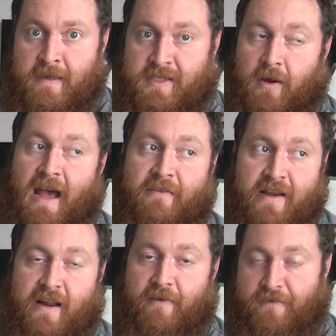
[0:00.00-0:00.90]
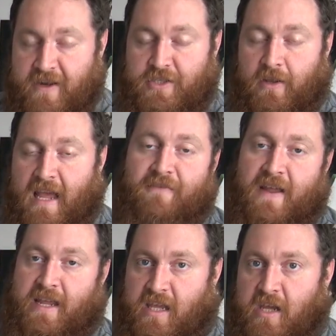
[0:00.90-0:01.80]
So having an official
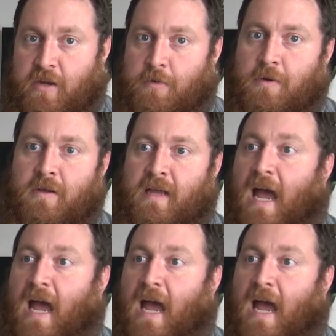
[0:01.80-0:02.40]
FAQ